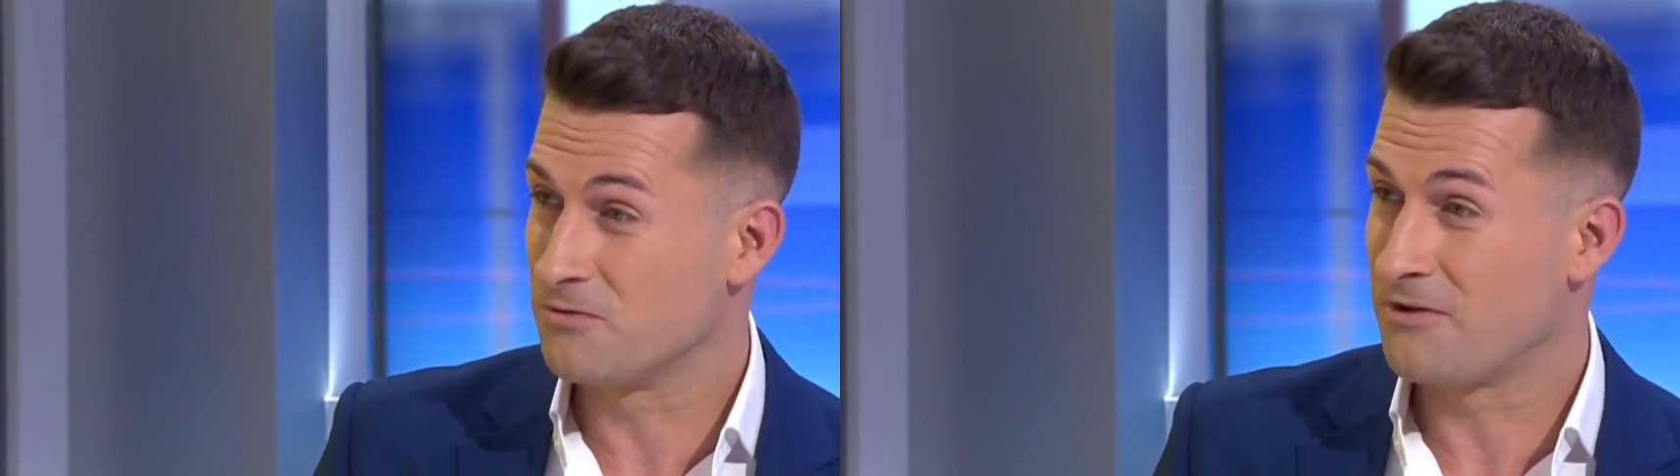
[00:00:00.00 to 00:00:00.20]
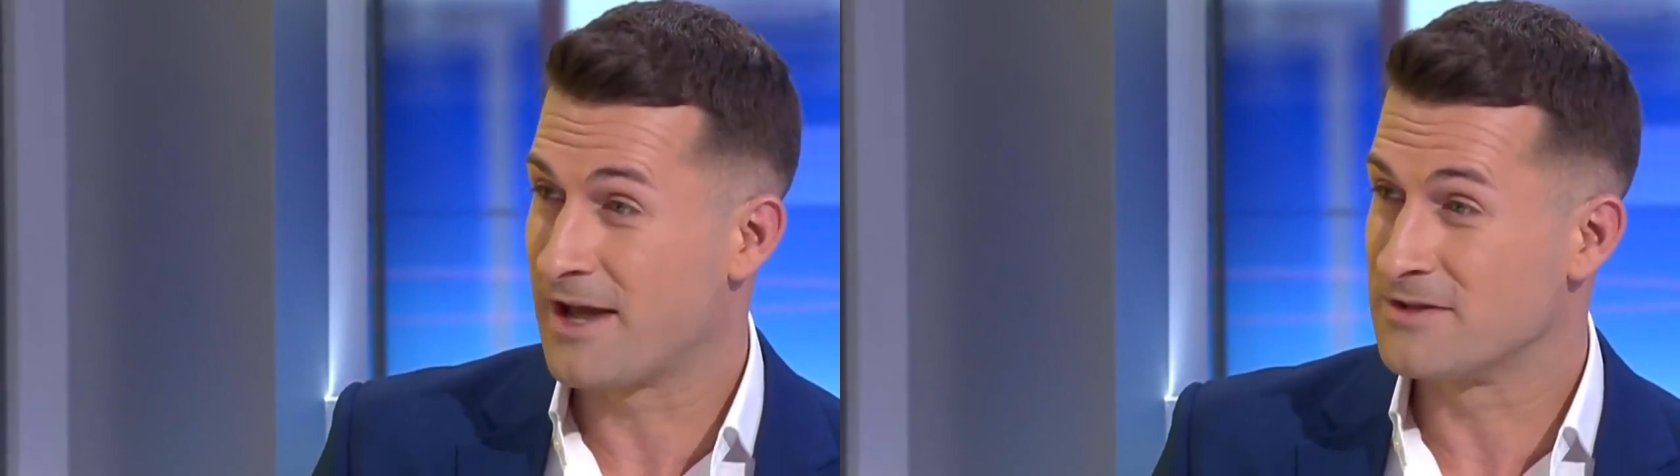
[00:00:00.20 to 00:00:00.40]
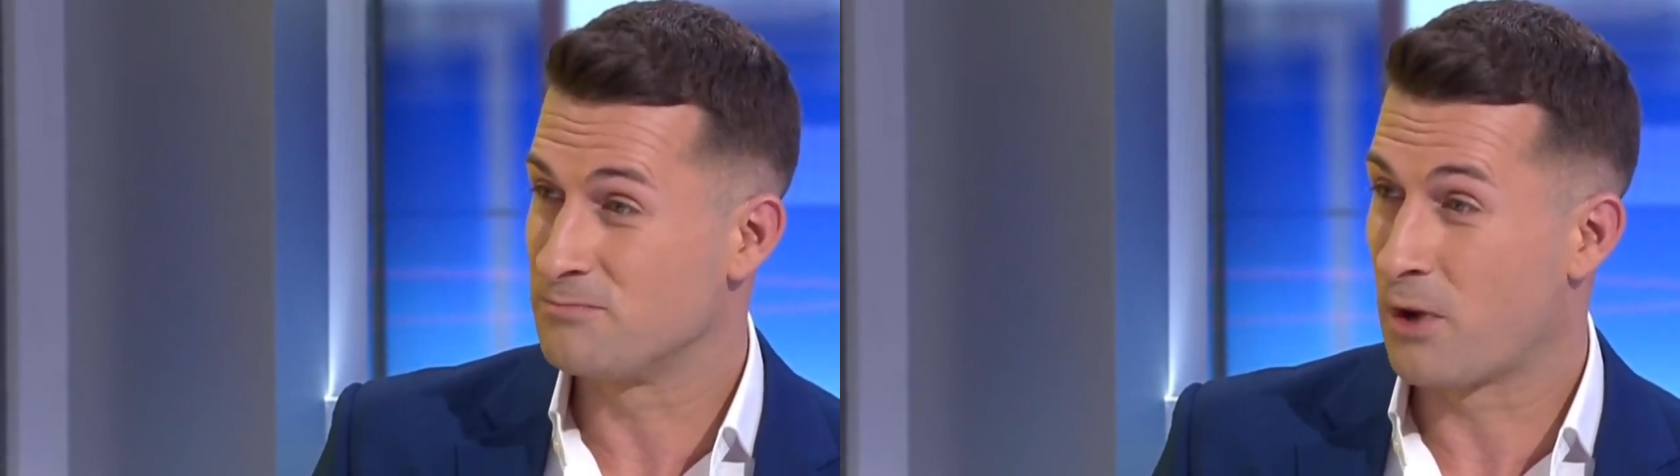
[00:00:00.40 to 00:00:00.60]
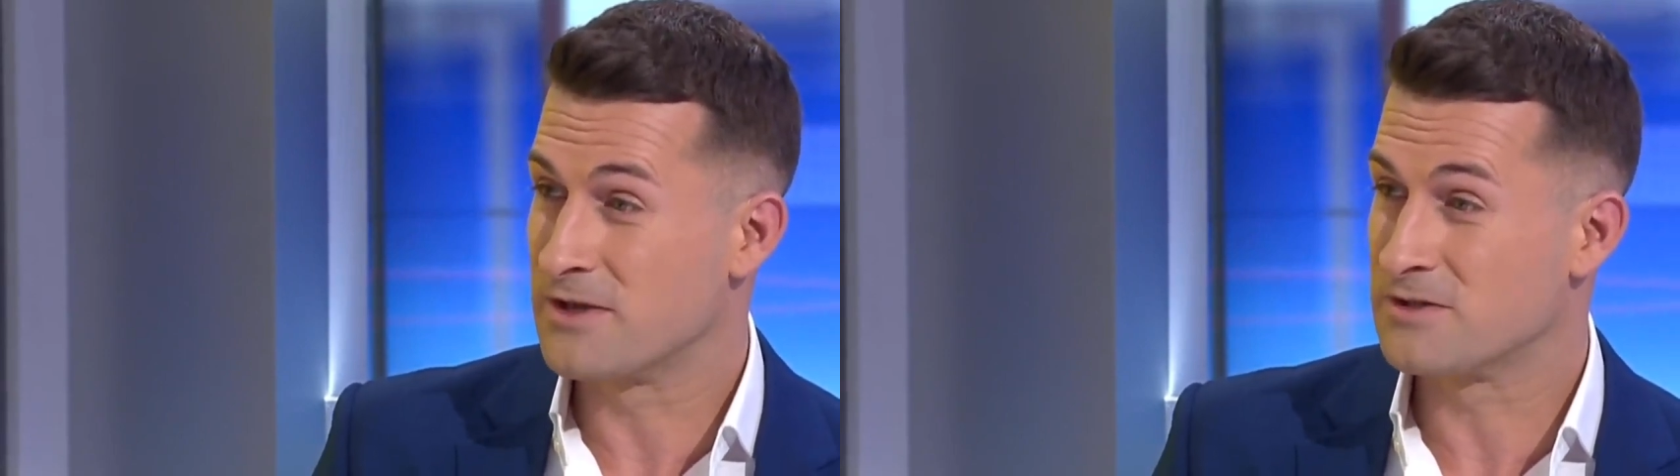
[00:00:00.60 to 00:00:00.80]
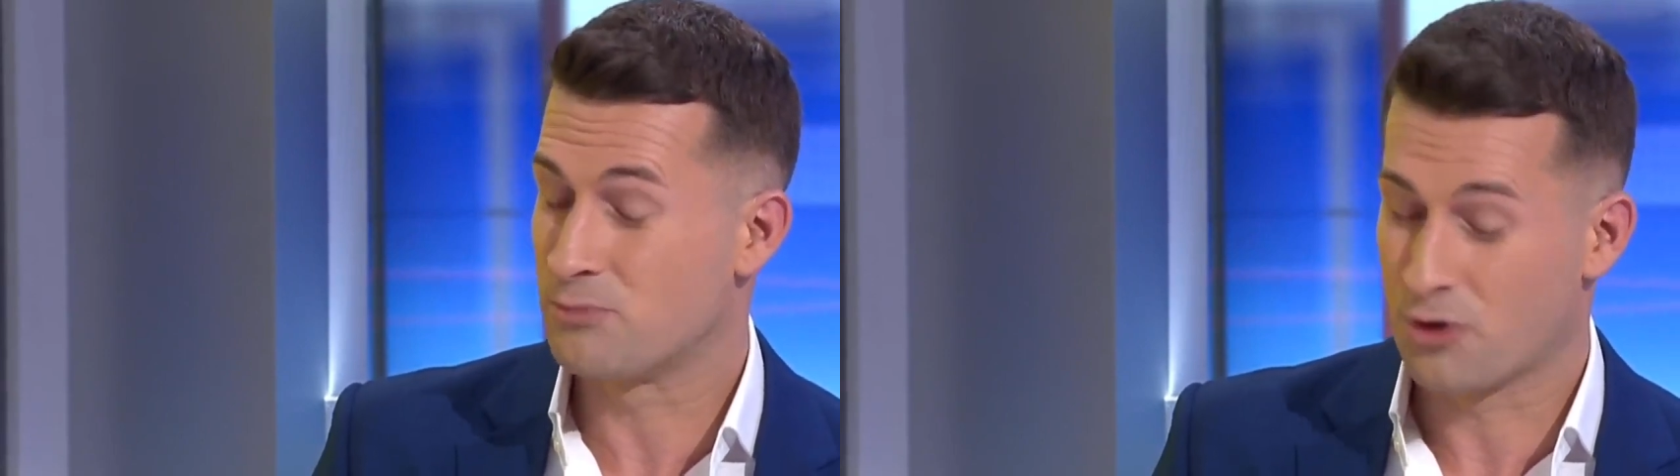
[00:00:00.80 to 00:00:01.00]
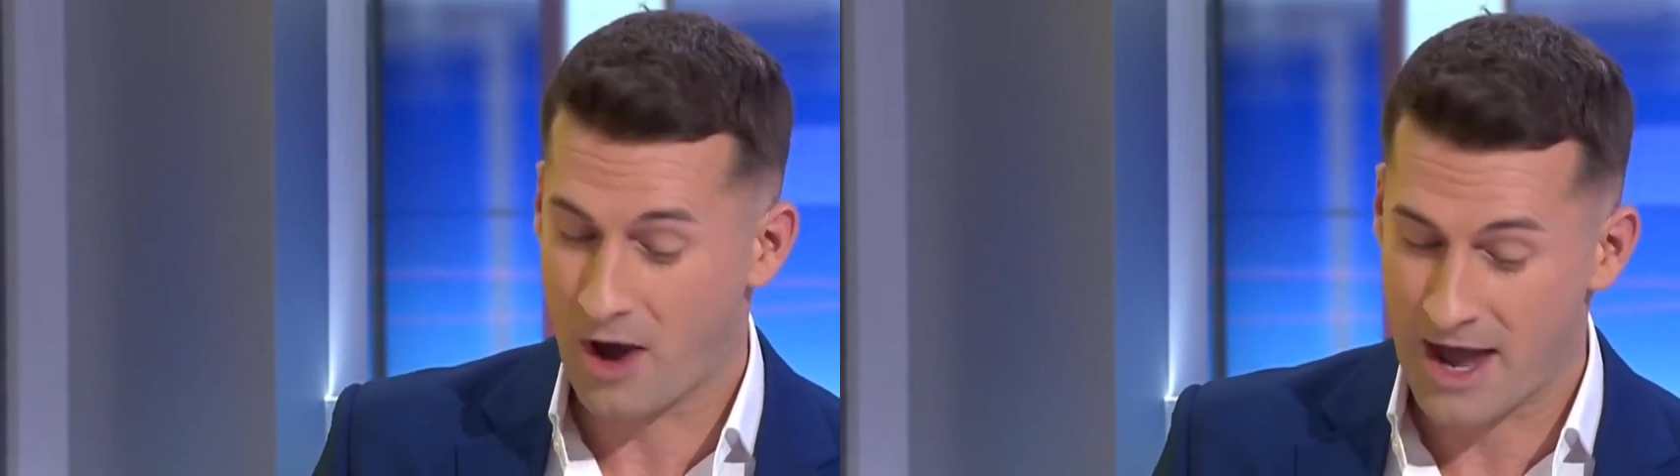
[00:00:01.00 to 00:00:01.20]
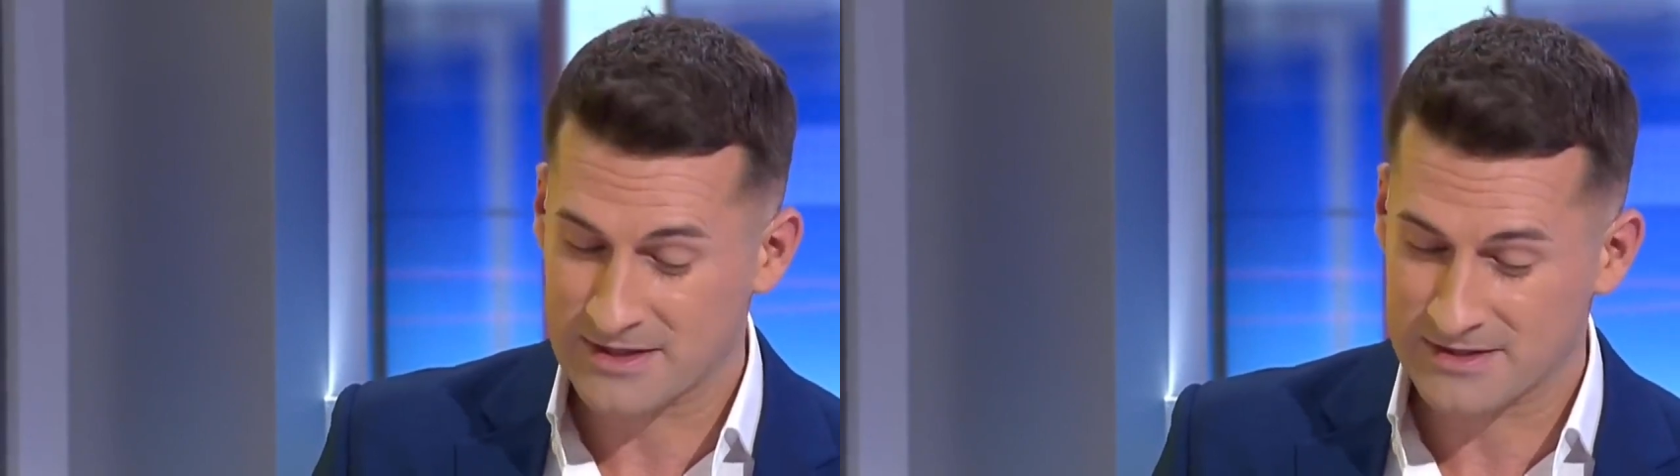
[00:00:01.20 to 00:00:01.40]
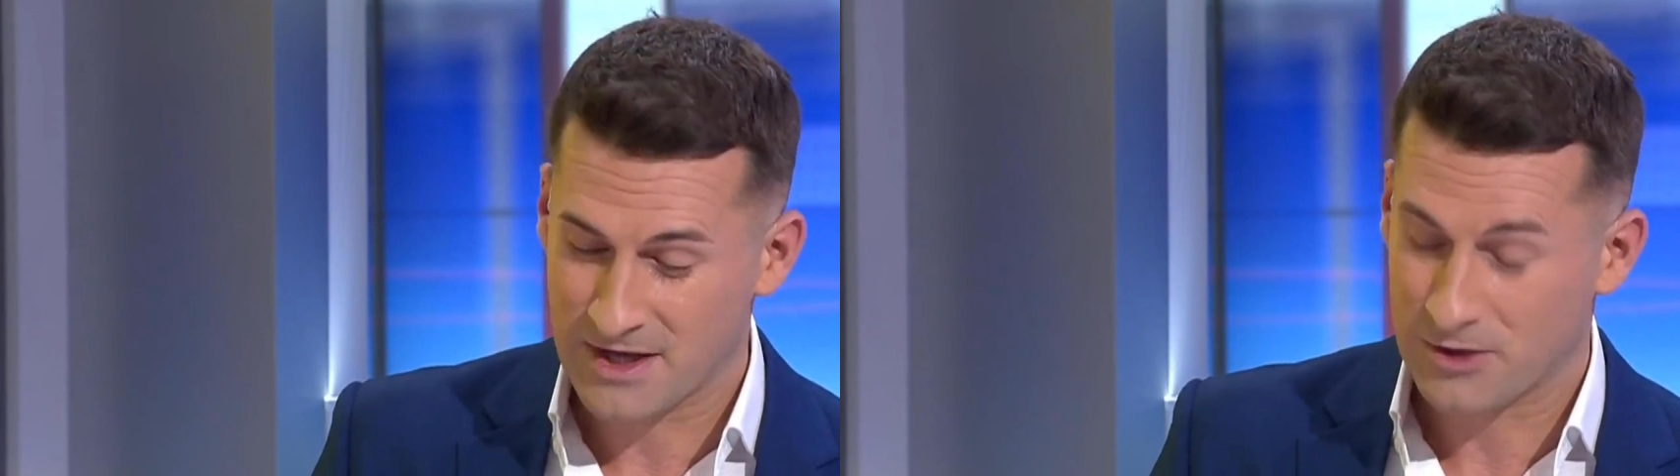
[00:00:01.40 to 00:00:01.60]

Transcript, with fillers: fans by surprise.